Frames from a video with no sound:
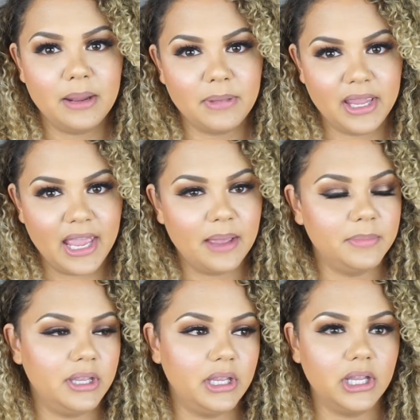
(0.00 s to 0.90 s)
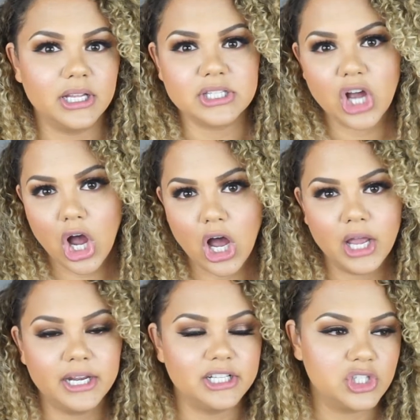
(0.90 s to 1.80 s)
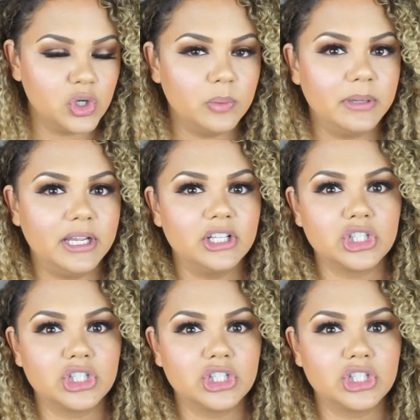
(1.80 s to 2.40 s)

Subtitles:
in Miami it's hot and it's humid,